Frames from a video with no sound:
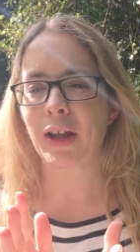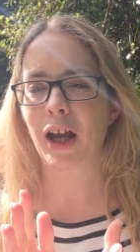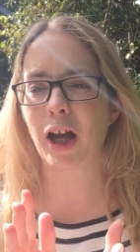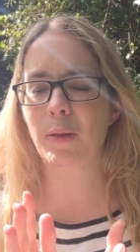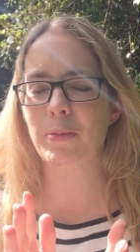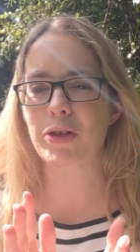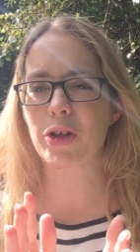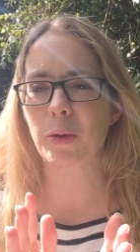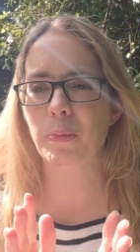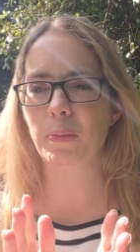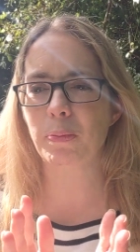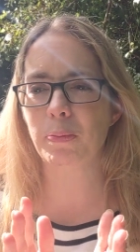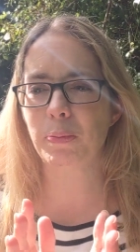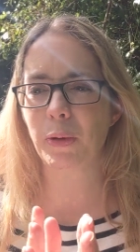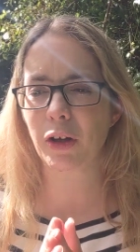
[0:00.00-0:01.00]
Um, so
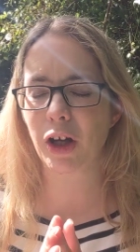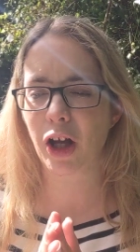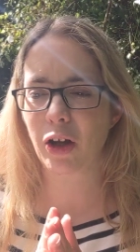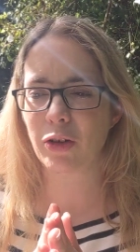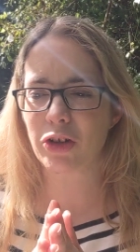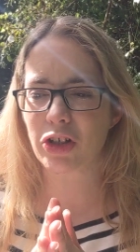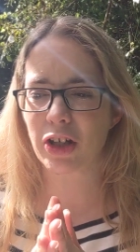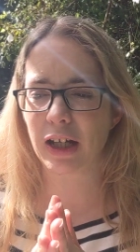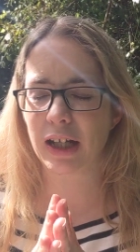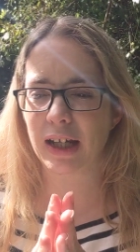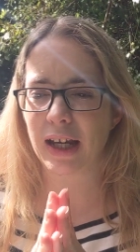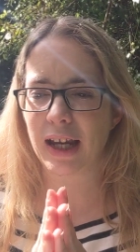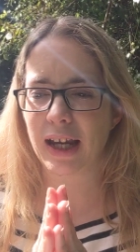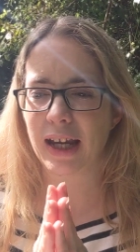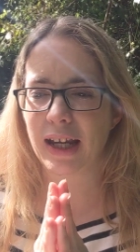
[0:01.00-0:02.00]
book
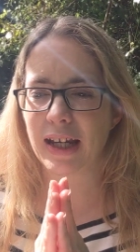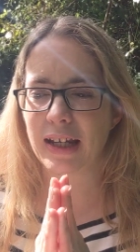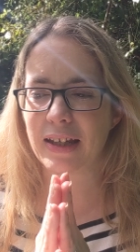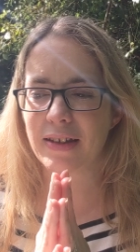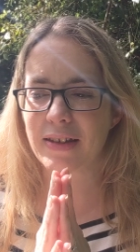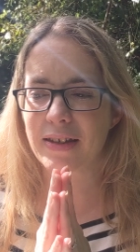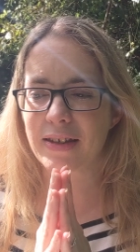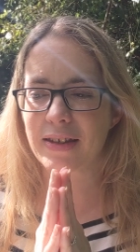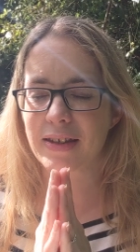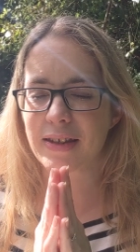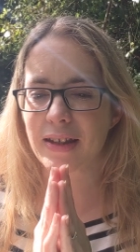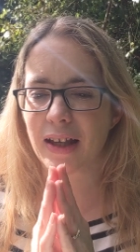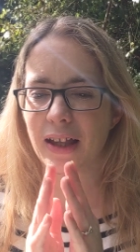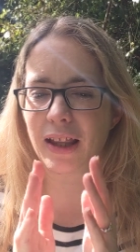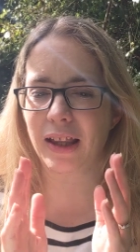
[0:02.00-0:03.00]
coaching
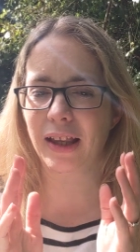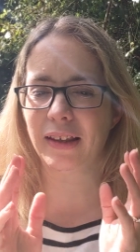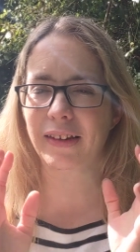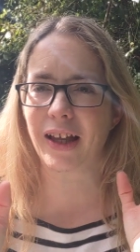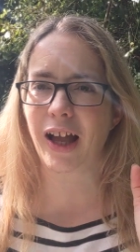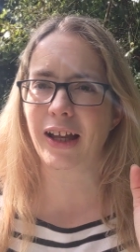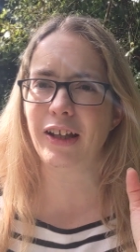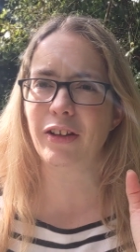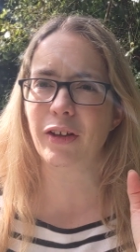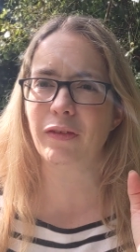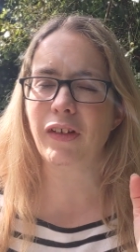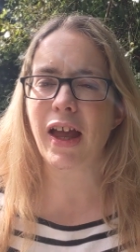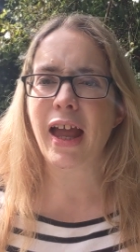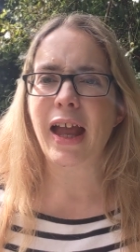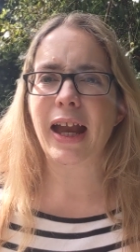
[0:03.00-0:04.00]
is, it's kind
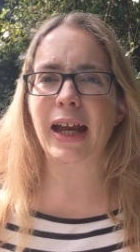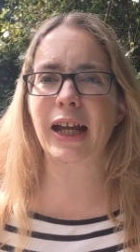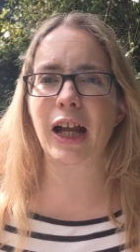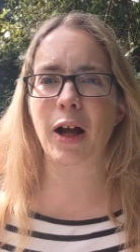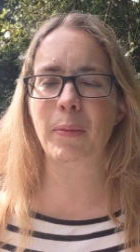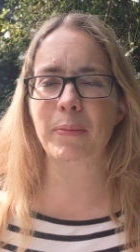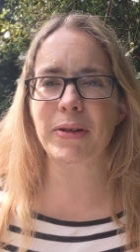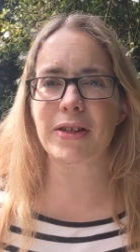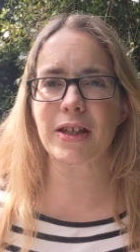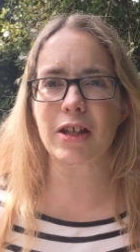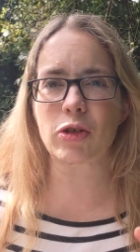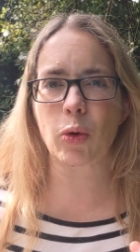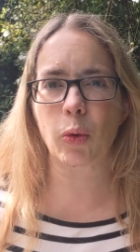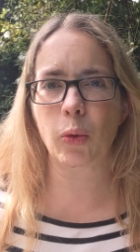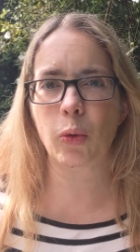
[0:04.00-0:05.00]
of
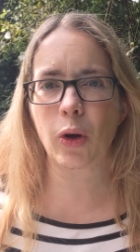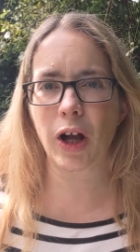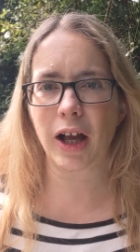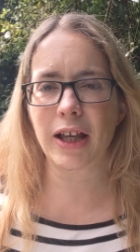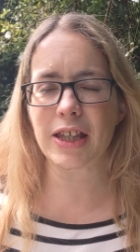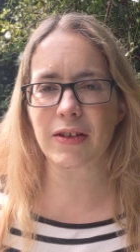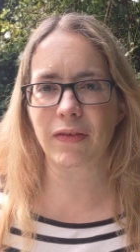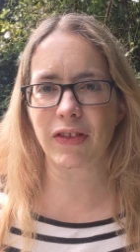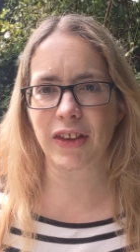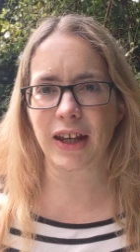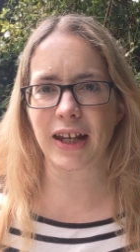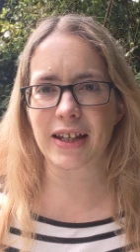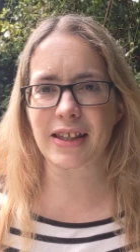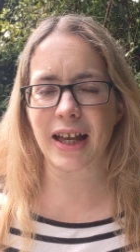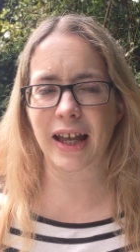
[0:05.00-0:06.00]
encompasses all kinds of
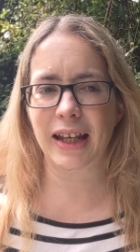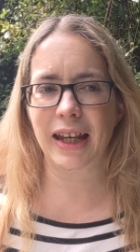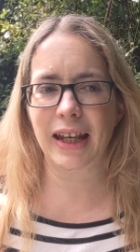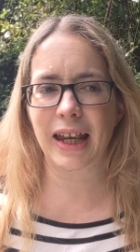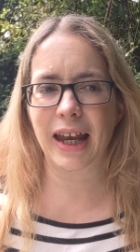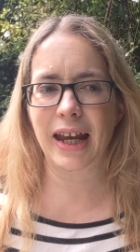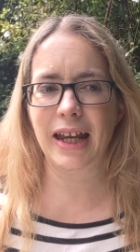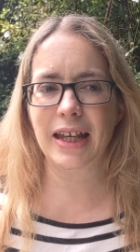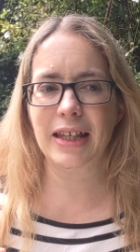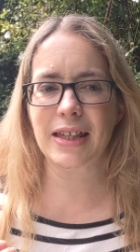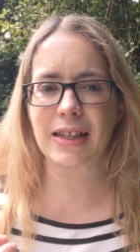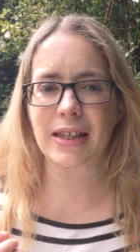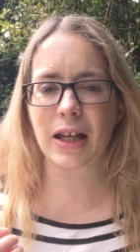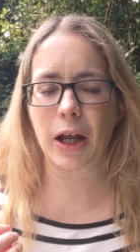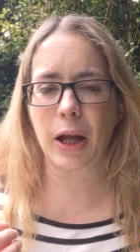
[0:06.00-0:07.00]
things and it
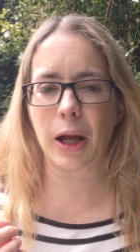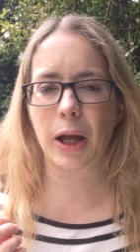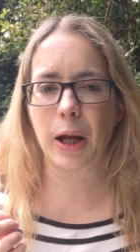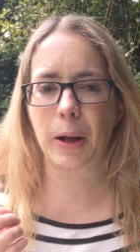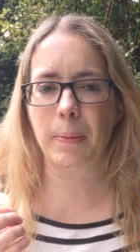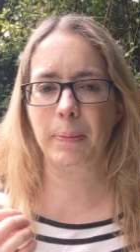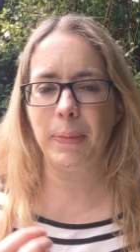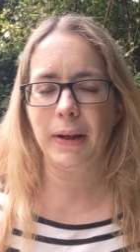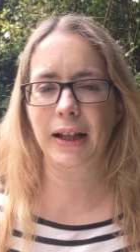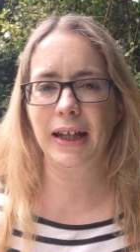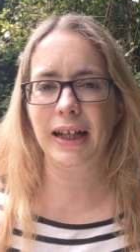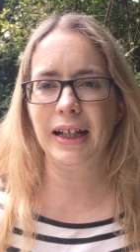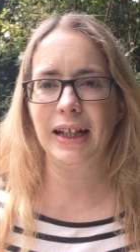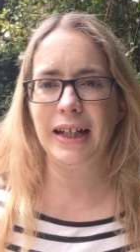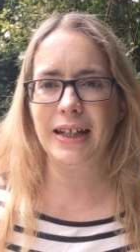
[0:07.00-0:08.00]
is
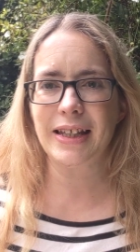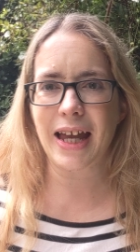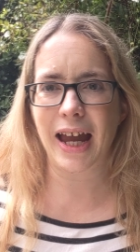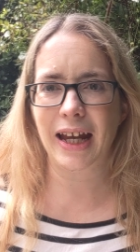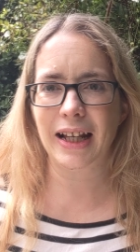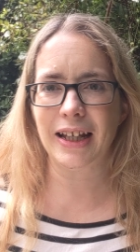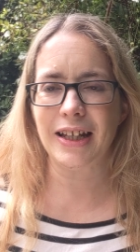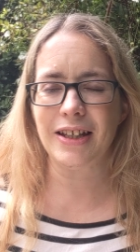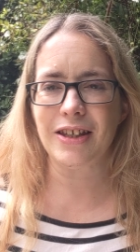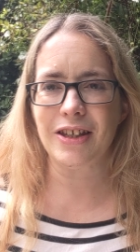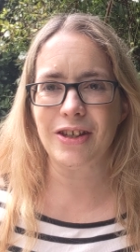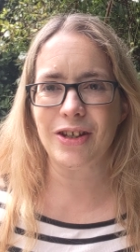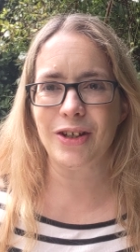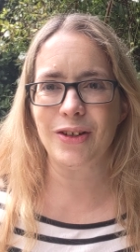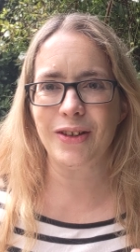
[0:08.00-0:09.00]
completely tailored
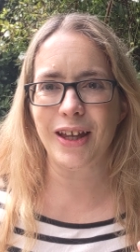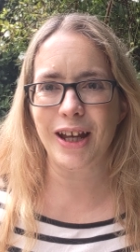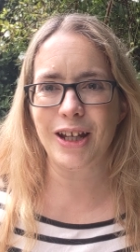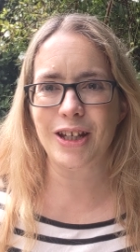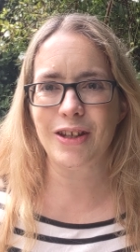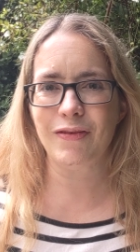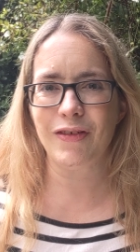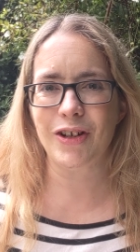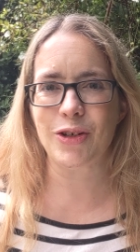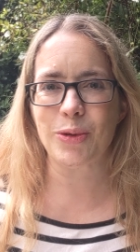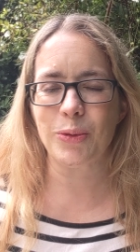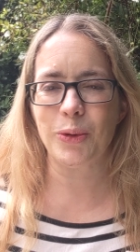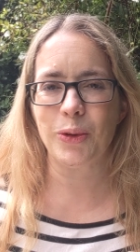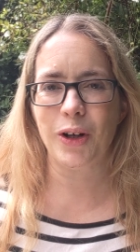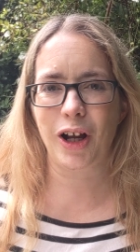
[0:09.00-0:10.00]
to the
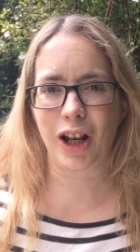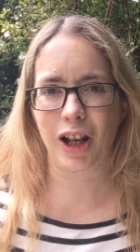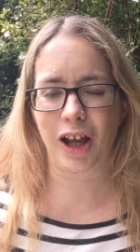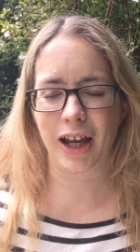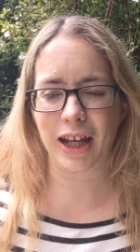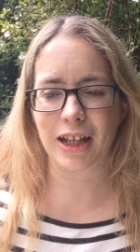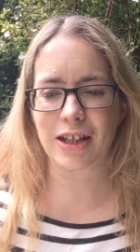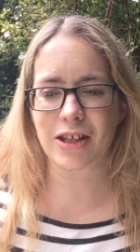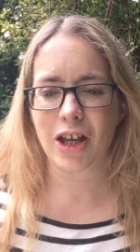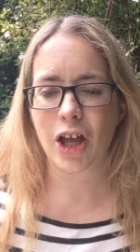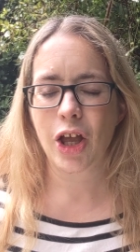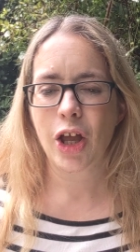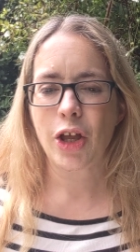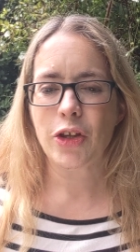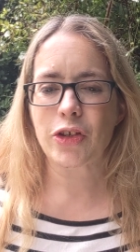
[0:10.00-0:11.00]
individual client.
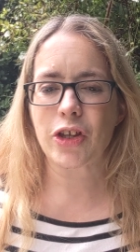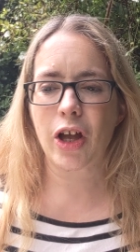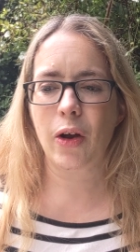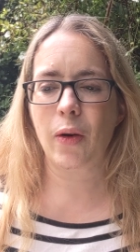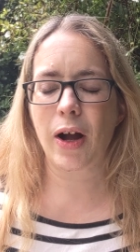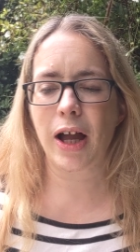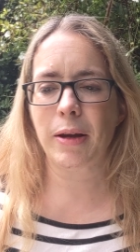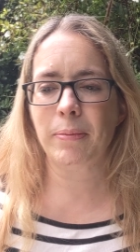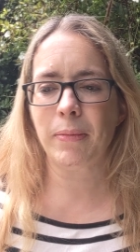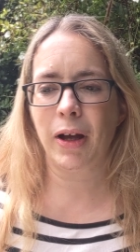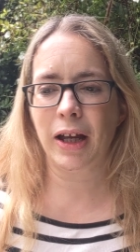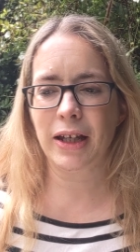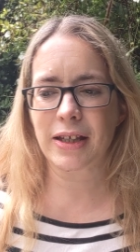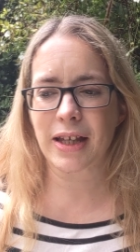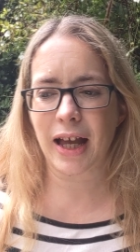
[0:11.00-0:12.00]
So I
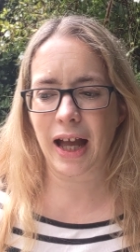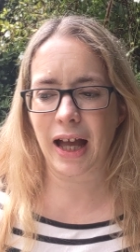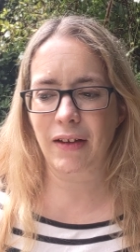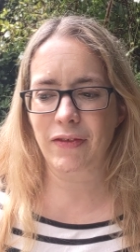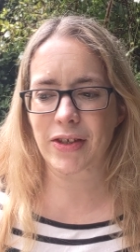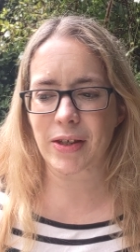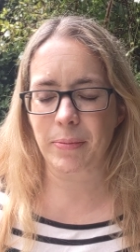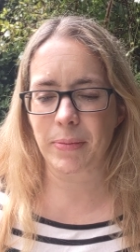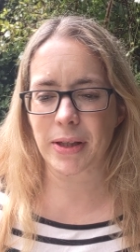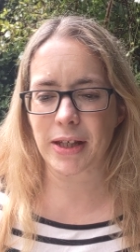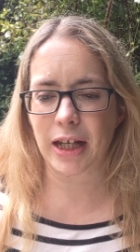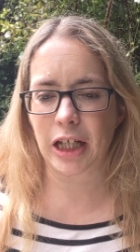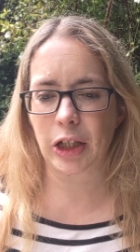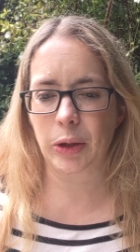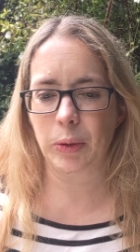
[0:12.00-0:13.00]
might have
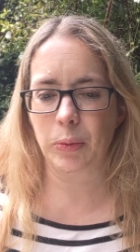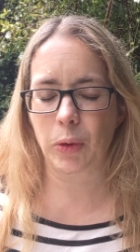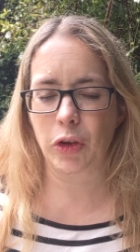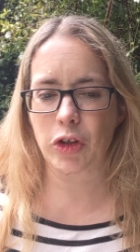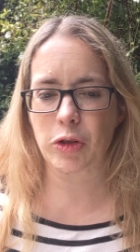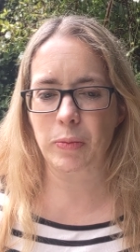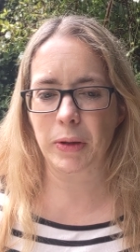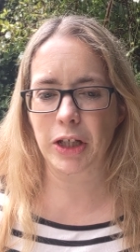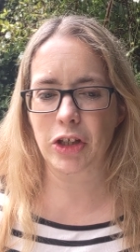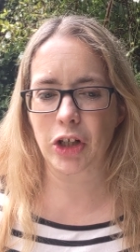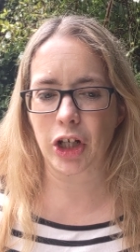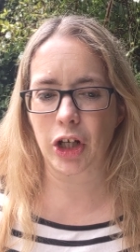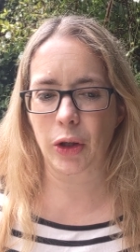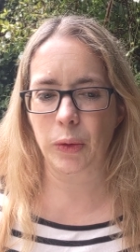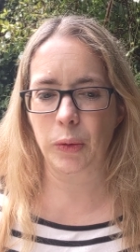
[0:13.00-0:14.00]
somebody who wants me
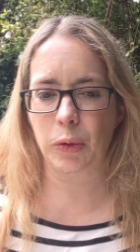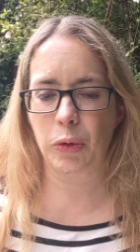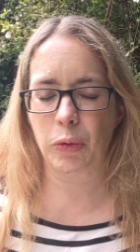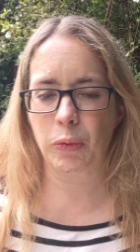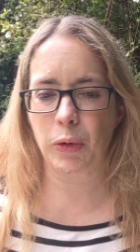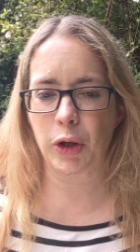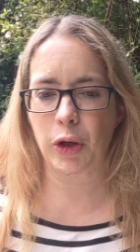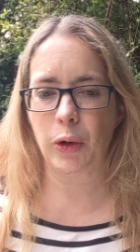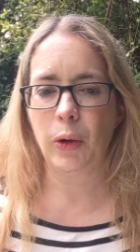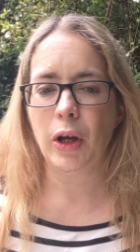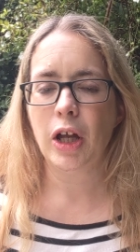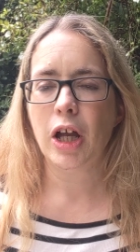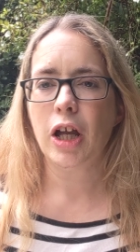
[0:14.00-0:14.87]
to go through